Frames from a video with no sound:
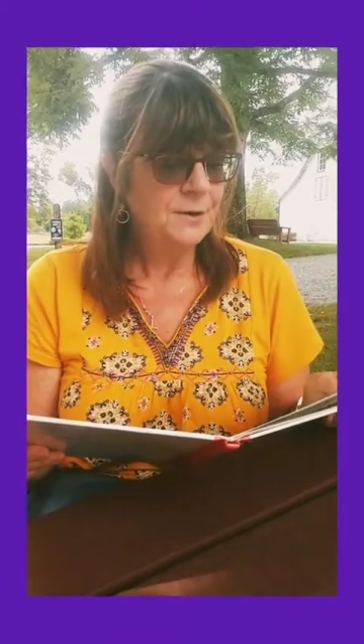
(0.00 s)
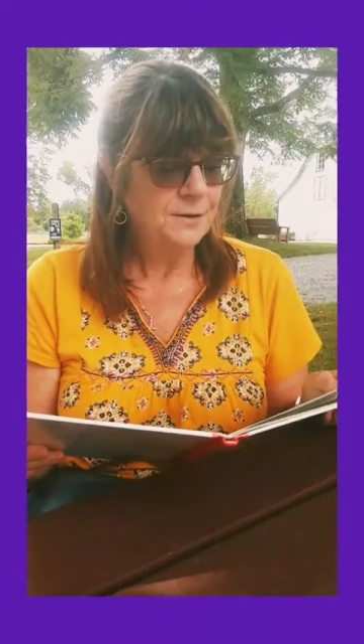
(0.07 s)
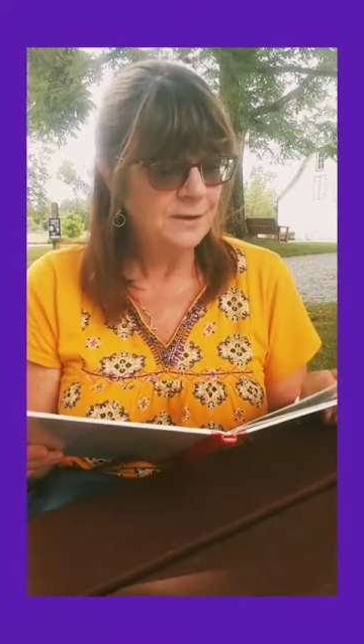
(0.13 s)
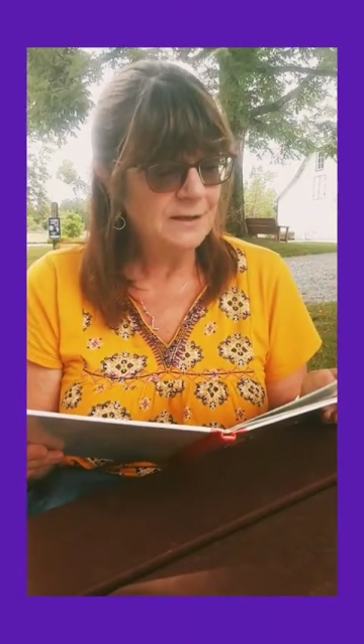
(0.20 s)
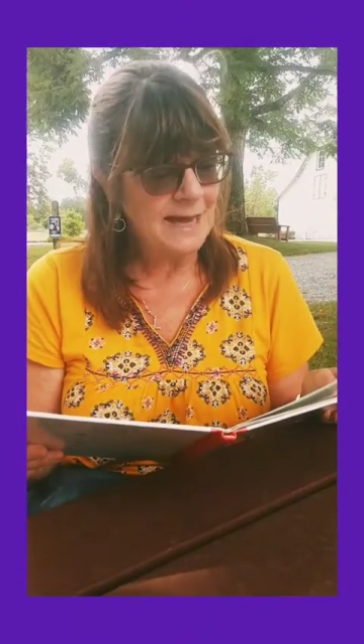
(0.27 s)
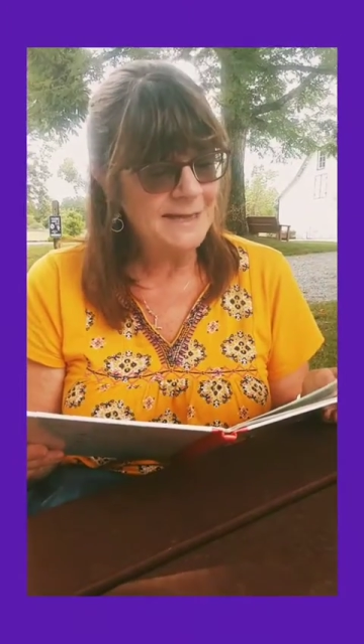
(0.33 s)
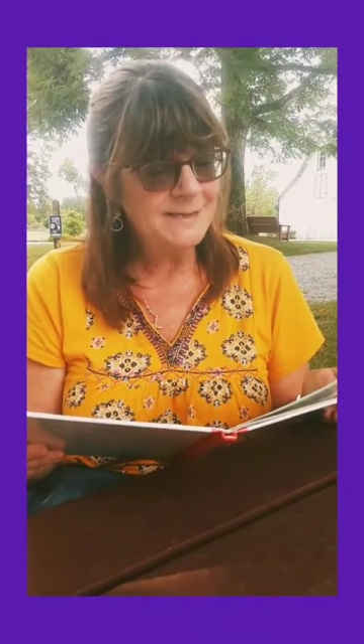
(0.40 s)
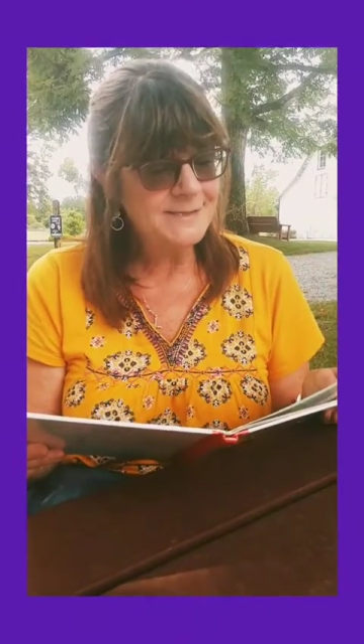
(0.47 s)
Her
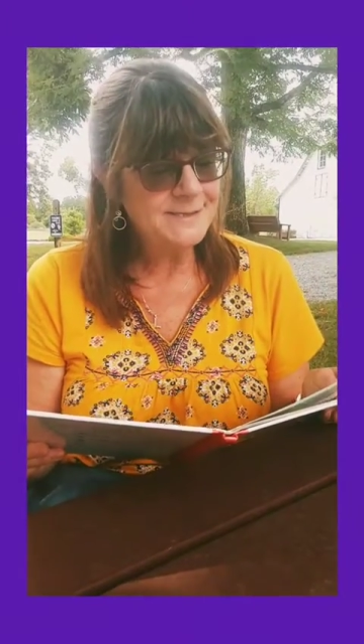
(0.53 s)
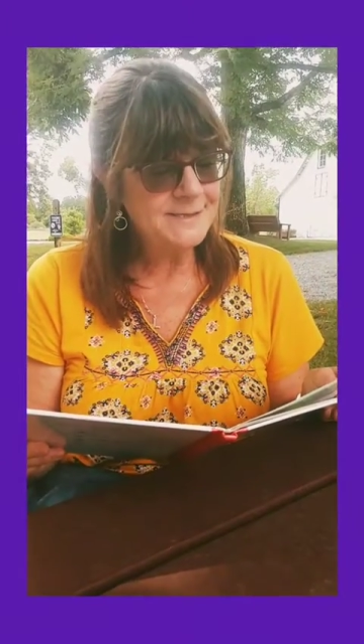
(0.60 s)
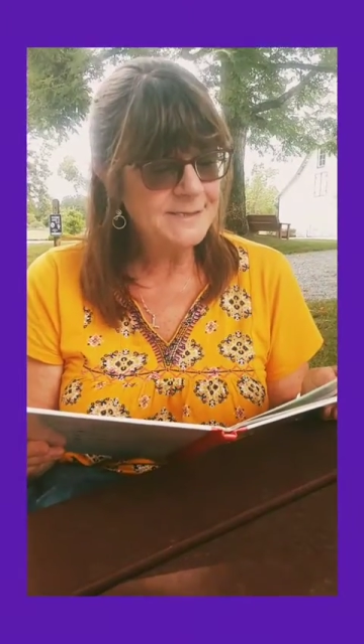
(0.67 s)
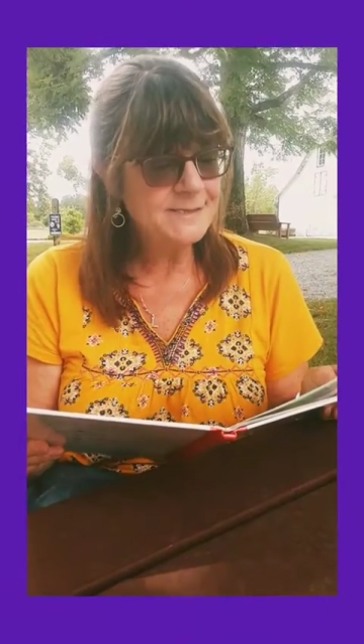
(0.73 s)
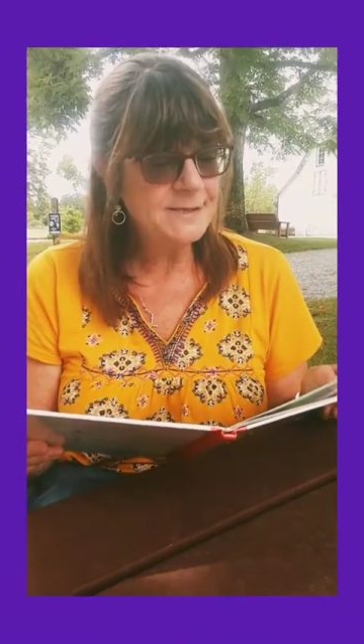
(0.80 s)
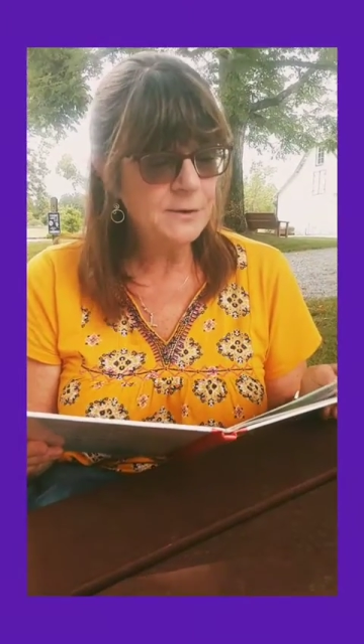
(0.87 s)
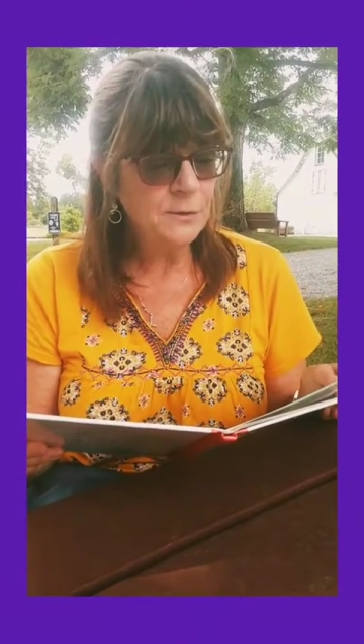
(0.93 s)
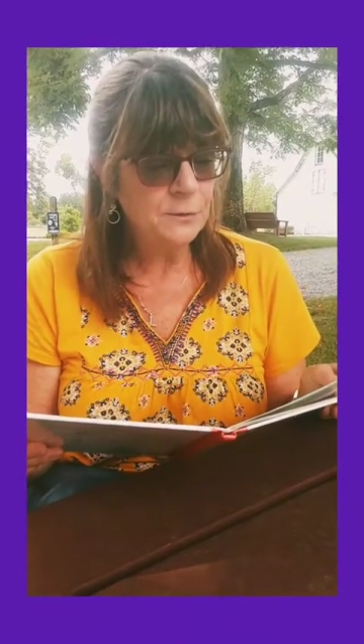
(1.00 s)

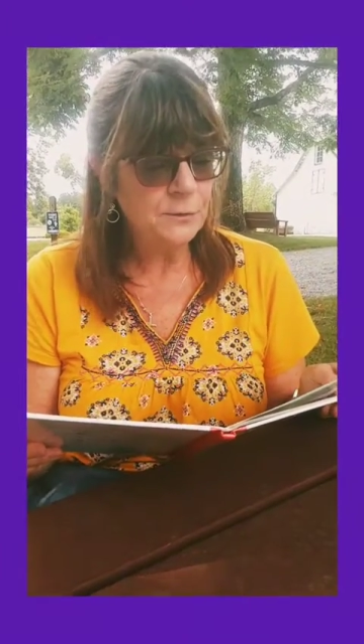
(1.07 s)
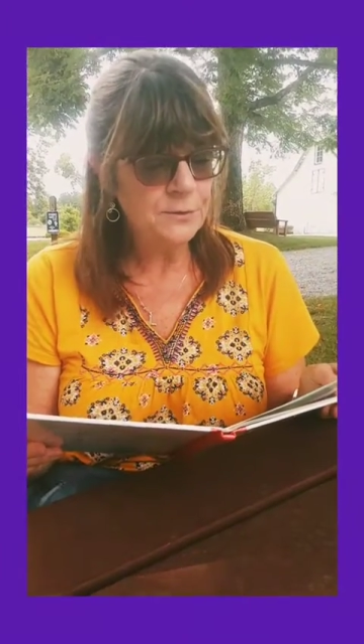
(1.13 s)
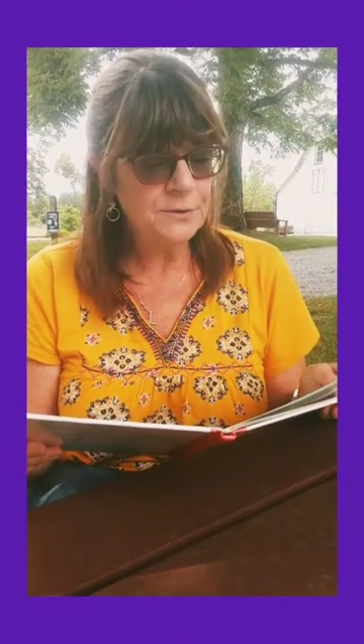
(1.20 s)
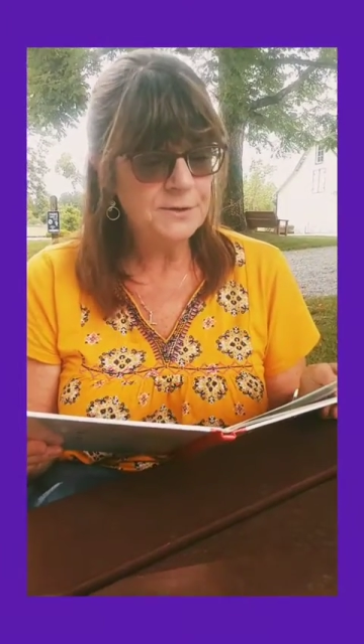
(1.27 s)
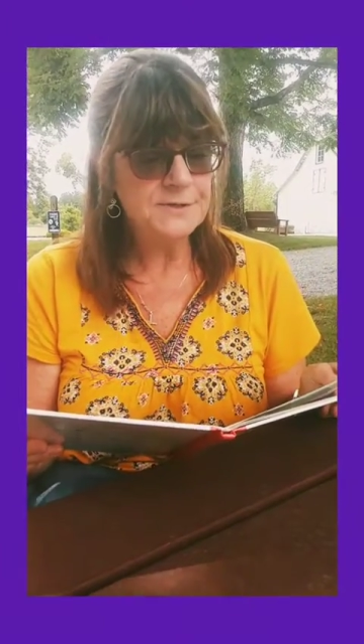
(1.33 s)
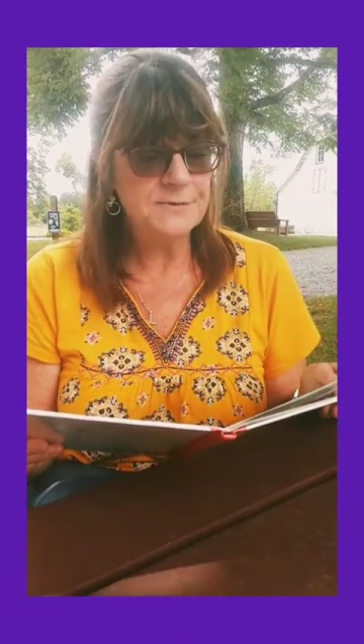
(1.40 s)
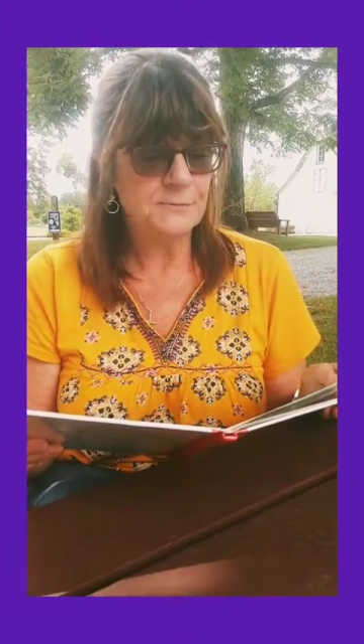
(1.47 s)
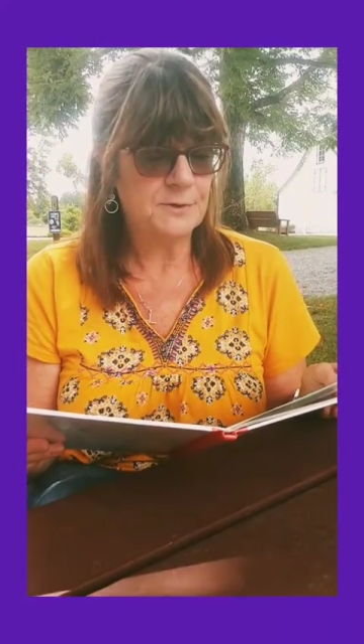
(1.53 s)
glasses and
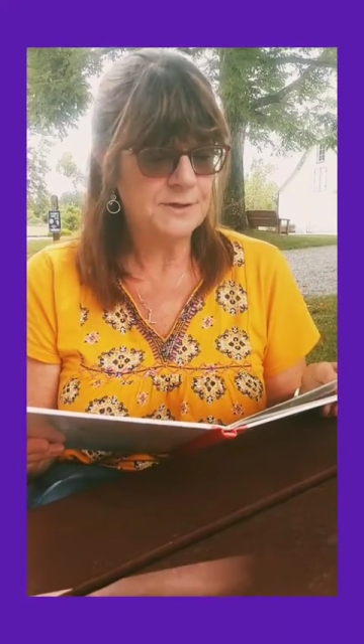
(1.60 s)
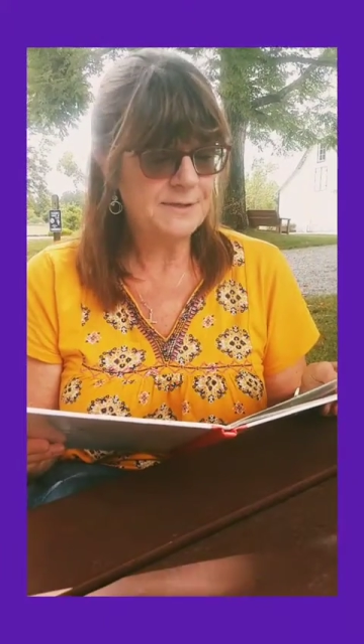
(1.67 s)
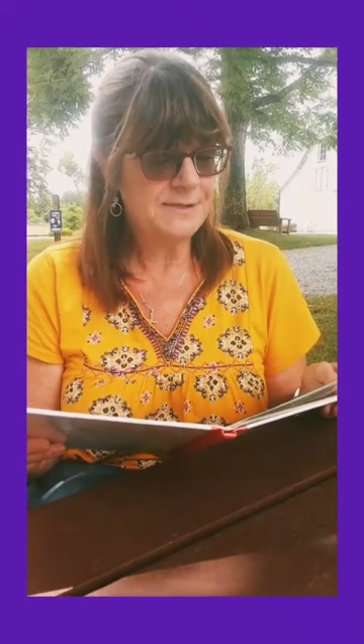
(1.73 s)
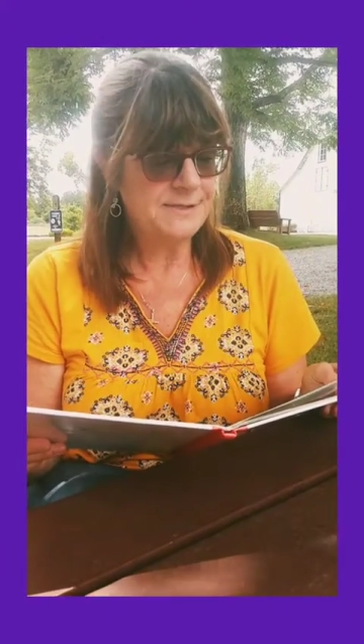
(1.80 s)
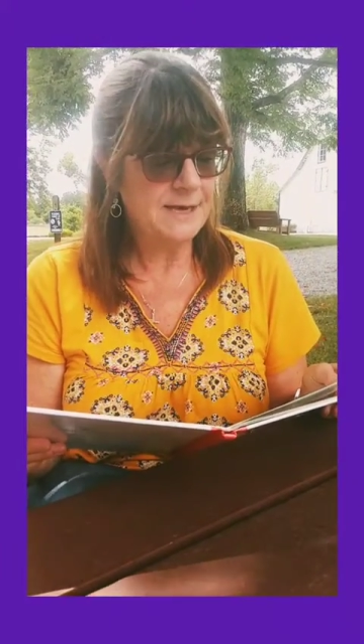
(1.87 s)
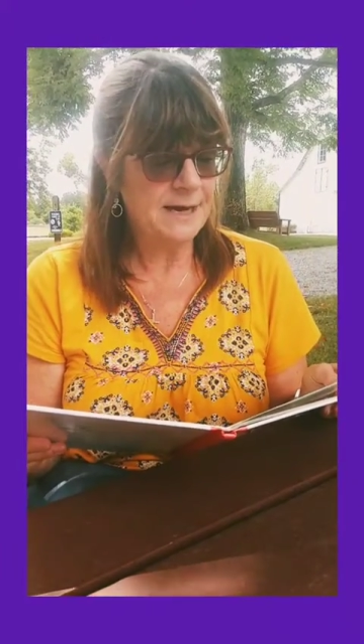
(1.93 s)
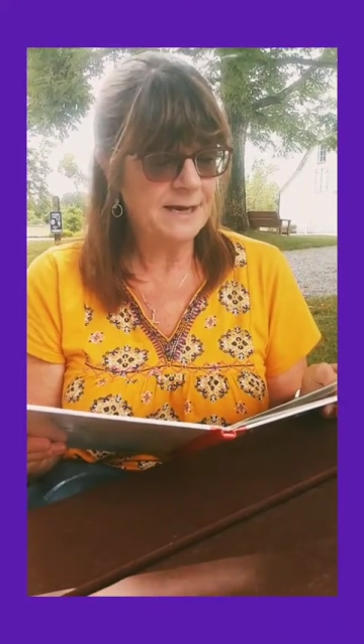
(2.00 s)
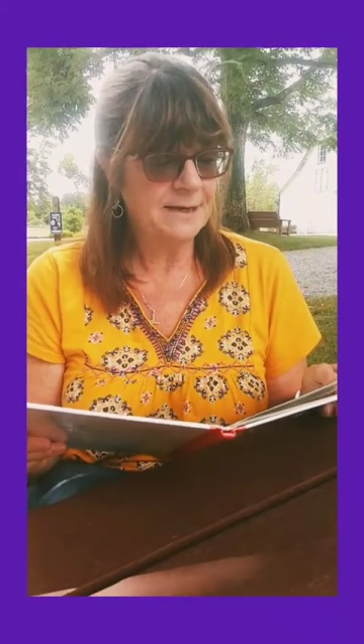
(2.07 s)
quarters were
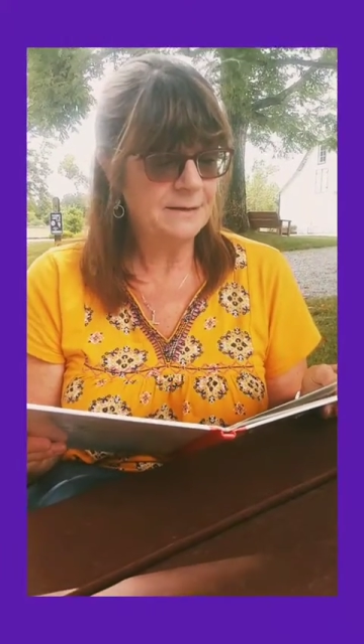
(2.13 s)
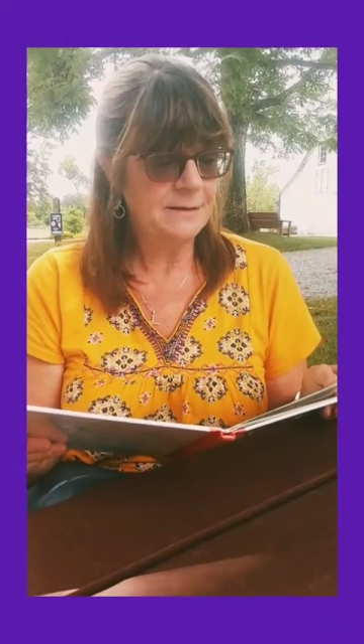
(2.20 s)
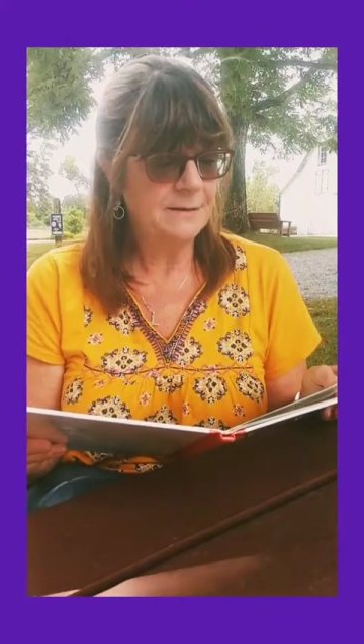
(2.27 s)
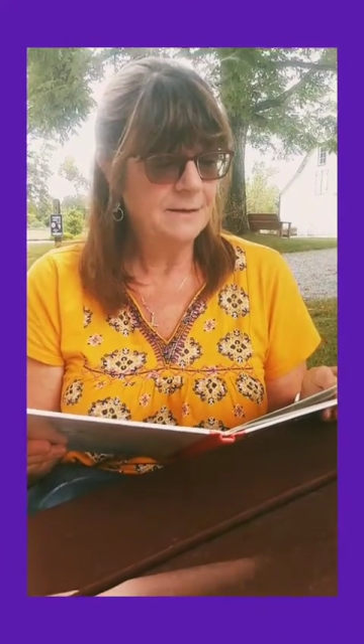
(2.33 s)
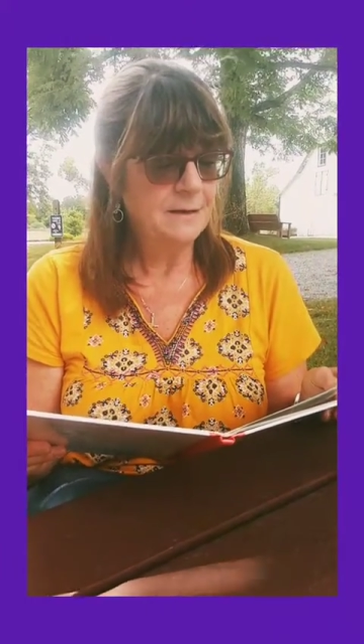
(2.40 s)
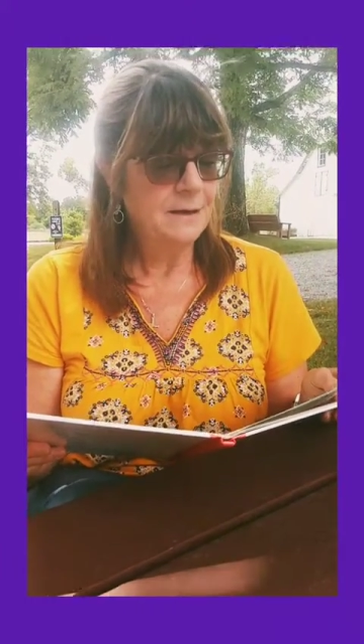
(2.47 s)
inside.